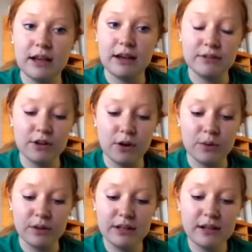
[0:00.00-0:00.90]
they have along
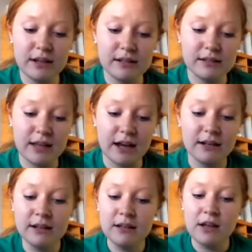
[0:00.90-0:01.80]
with it is that
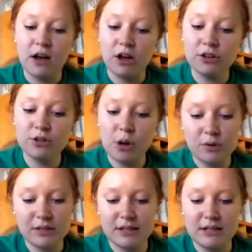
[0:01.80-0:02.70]
all
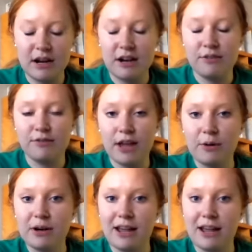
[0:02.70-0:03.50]
doughs containing flour